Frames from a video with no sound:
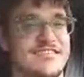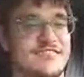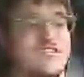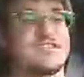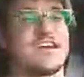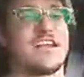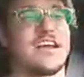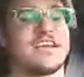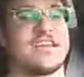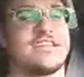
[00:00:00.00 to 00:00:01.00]
Well, it's not
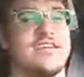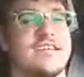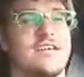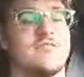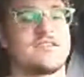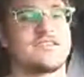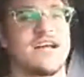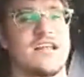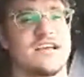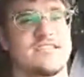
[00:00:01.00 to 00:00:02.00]
like. Well, it's not like